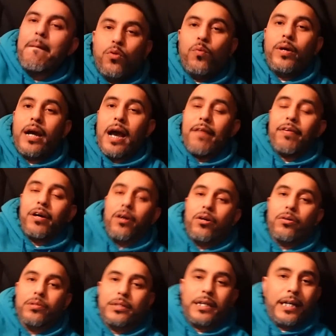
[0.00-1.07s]
We have a
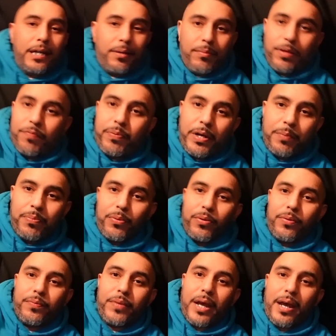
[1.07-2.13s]
whole team of
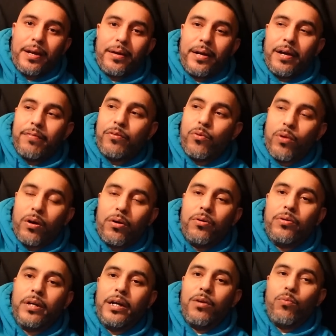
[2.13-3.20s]
people that have
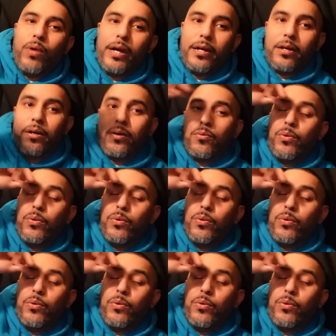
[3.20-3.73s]
grown in Waco.